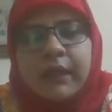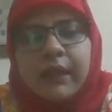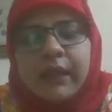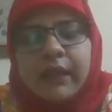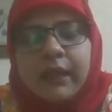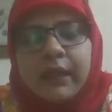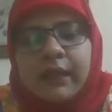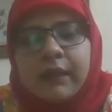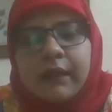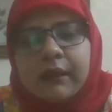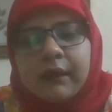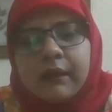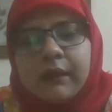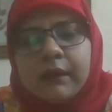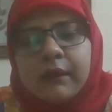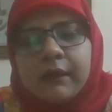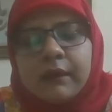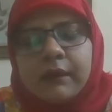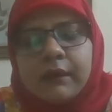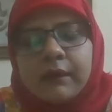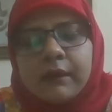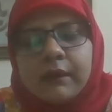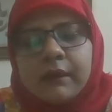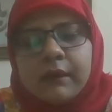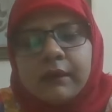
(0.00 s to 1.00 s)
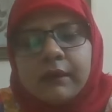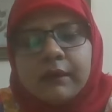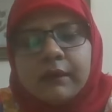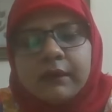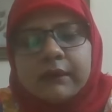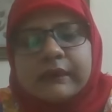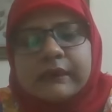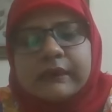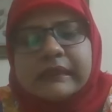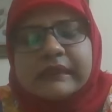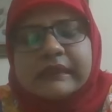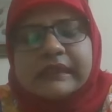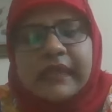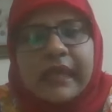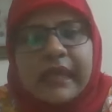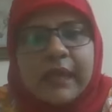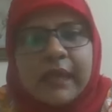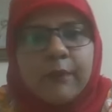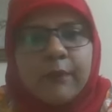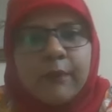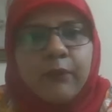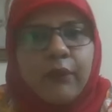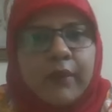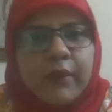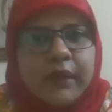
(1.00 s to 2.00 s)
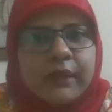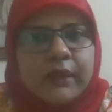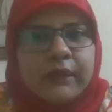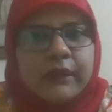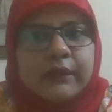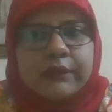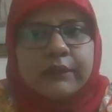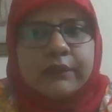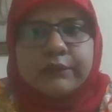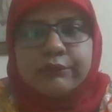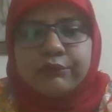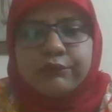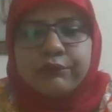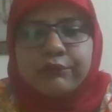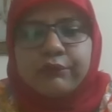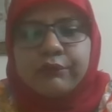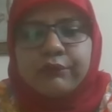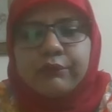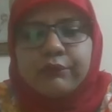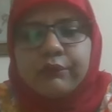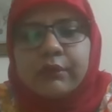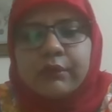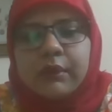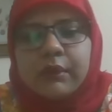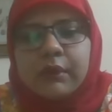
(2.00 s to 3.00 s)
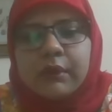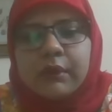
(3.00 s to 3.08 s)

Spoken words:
And the second point is to